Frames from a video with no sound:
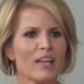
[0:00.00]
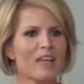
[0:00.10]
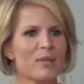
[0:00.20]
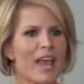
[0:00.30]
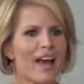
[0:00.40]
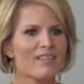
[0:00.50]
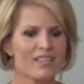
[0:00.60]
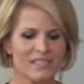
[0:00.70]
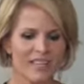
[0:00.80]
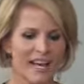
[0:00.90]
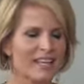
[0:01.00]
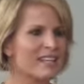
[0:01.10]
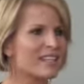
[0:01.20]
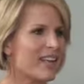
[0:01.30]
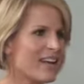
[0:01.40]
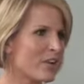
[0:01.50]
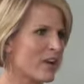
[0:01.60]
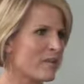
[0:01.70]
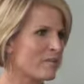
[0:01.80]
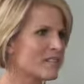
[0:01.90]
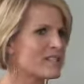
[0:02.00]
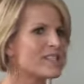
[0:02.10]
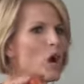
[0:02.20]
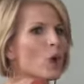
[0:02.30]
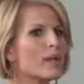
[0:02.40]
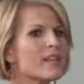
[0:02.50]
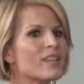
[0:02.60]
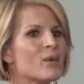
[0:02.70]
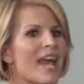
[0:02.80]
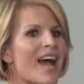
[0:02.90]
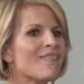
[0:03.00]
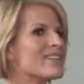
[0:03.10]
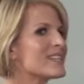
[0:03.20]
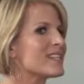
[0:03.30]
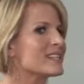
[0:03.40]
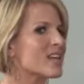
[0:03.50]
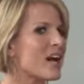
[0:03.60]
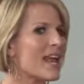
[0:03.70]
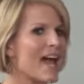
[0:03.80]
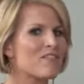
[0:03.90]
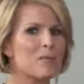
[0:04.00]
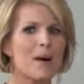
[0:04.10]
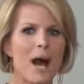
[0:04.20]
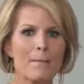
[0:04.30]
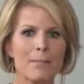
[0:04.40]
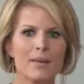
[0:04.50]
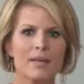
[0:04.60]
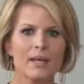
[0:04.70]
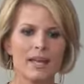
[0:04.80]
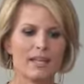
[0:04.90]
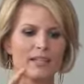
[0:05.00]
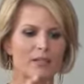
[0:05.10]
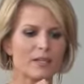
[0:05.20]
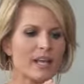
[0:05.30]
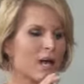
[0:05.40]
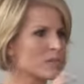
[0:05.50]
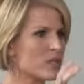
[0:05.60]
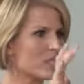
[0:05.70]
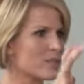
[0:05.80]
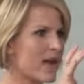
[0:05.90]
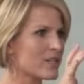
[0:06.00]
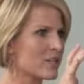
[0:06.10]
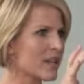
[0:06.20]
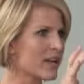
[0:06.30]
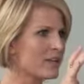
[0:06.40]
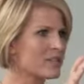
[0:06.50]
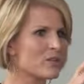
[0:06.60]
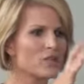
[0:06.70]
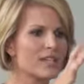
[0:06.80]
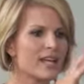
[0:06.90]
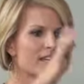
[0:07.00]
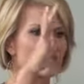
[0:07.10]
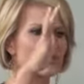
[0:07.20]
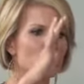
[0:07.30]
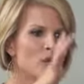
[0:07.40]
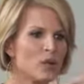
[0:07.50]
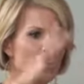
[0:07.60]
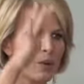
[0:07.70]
product that we have in this set is the night cream. This is the only thing that we have that does not have a pump. It literally comes with a spatula, so you just take a little